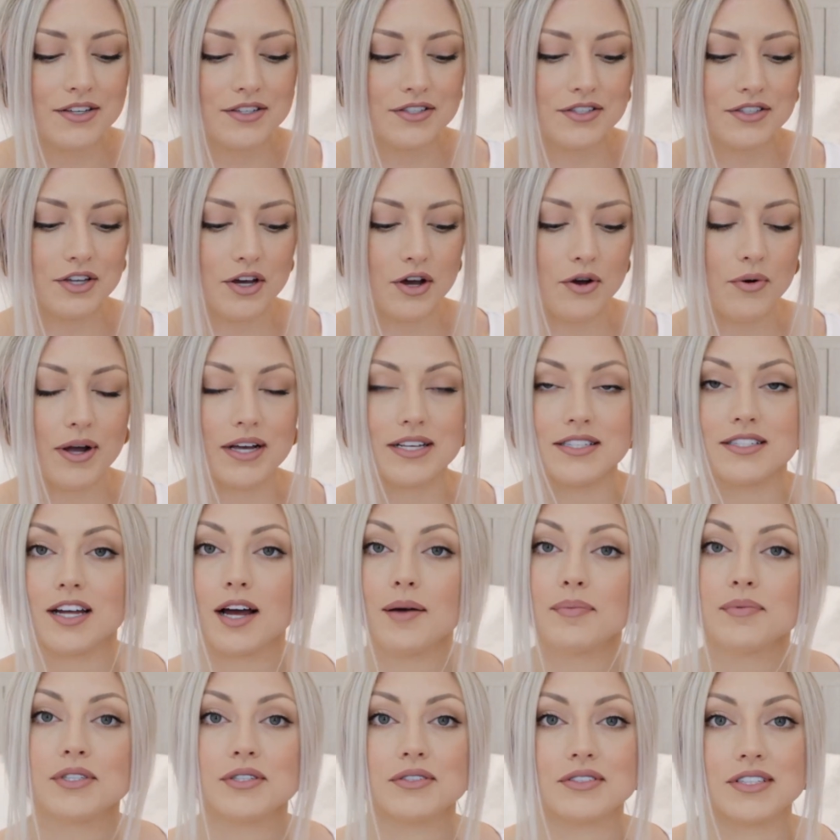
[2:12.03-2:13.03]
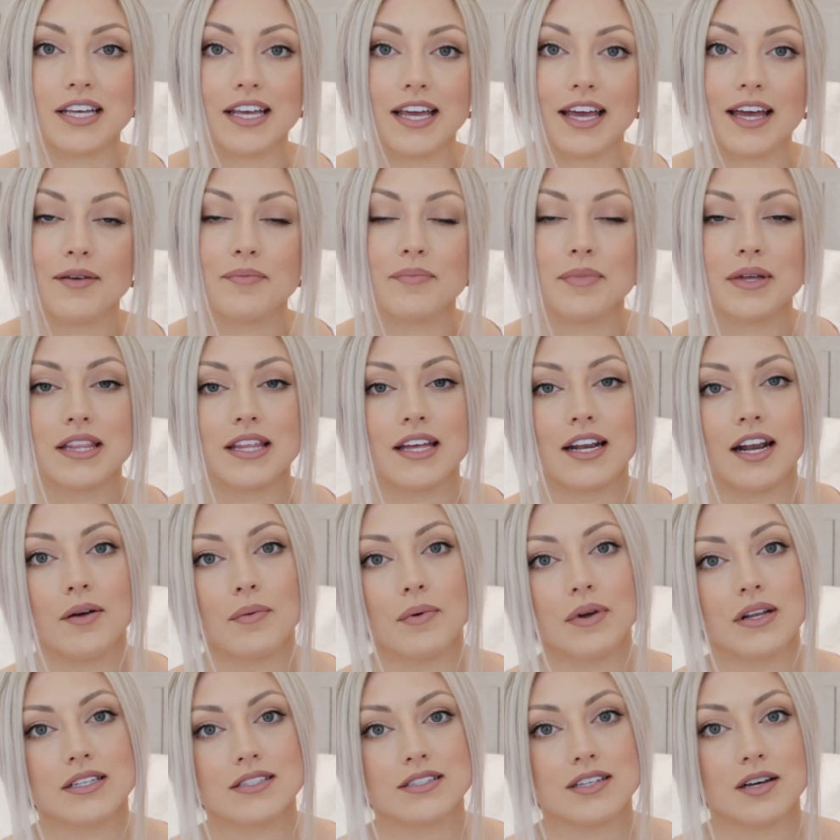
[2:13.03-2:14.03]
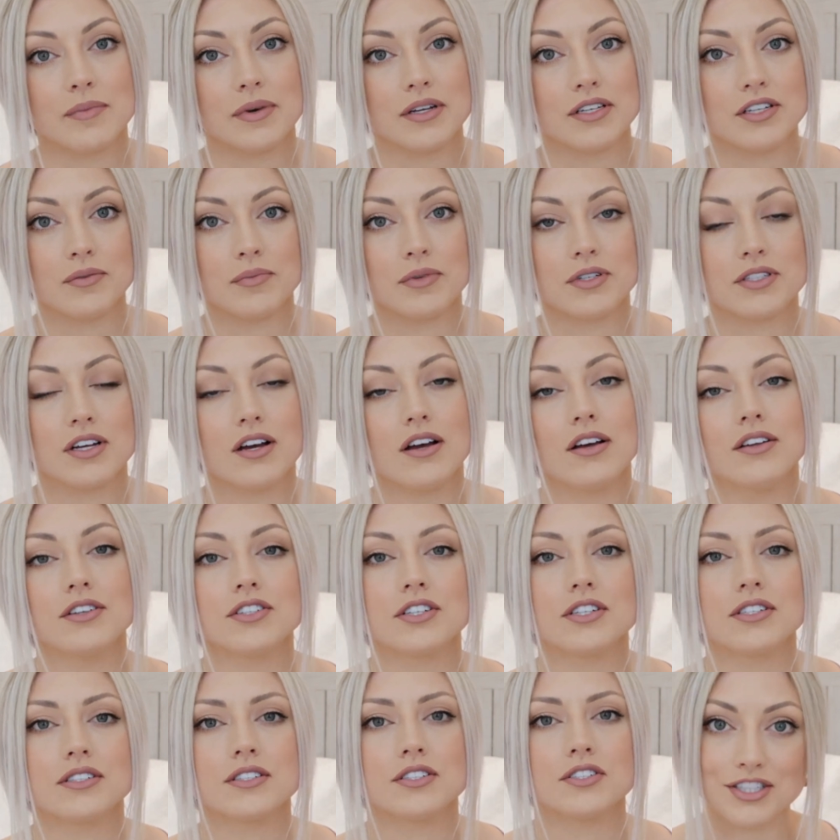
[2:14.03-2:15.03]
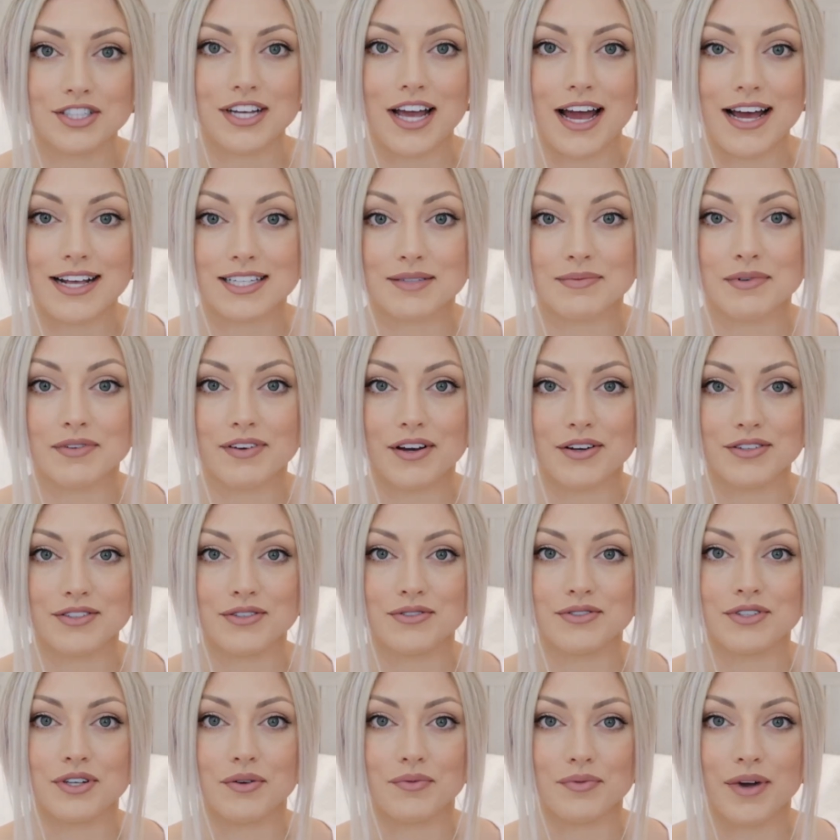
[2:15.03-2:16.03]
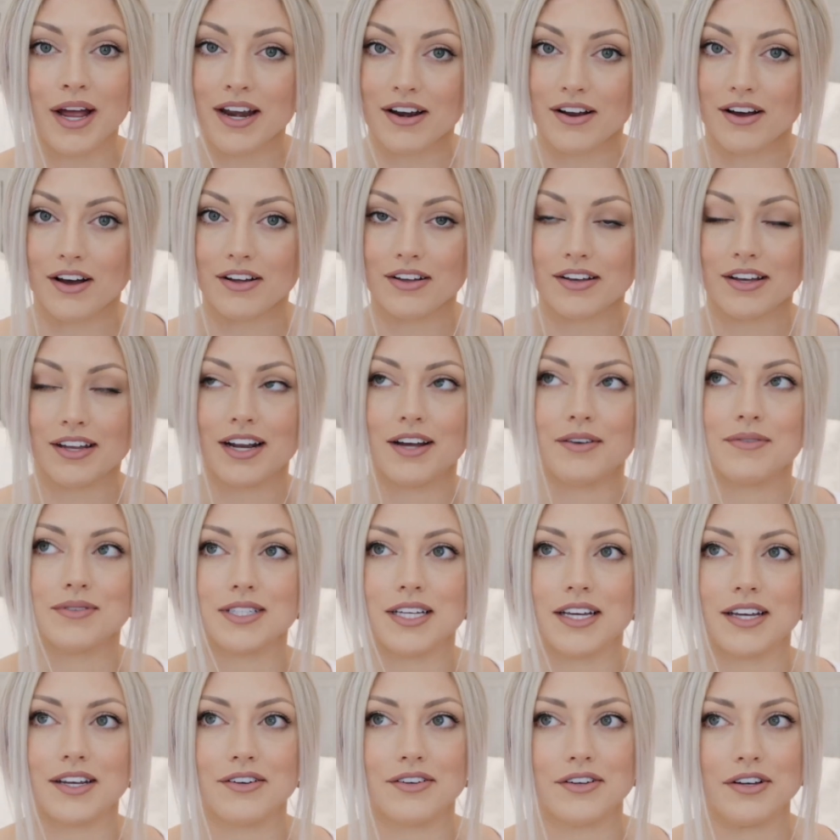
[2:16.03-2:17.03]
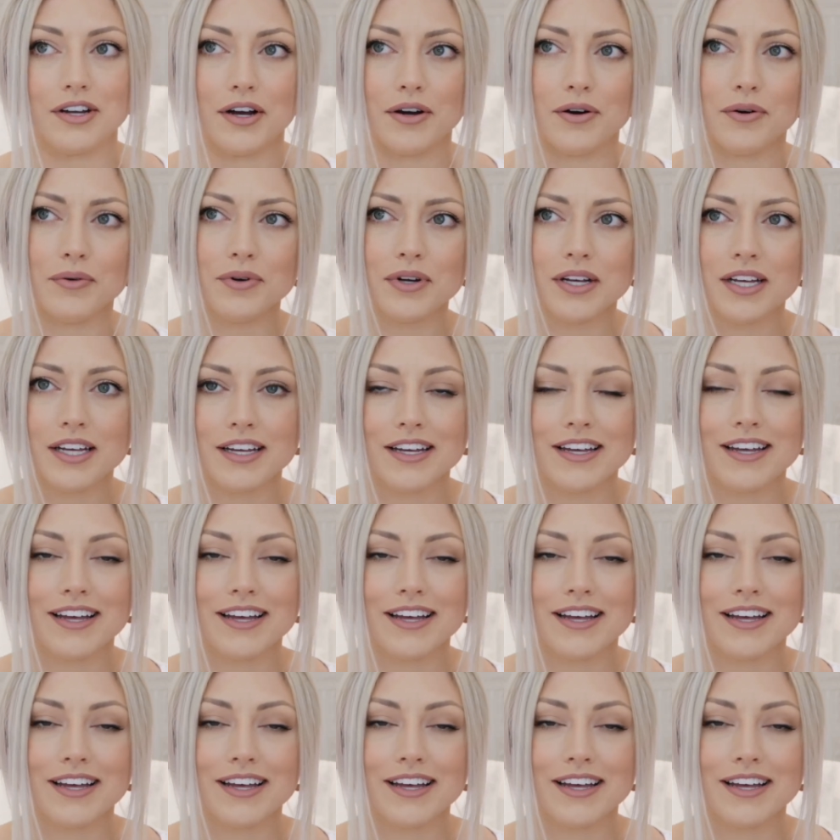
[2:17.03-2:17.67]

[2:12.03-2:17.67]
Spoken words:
So I stopped using it, but then I went and saw my dermatologist and she asked me if I was using a retinol, and I was like, no.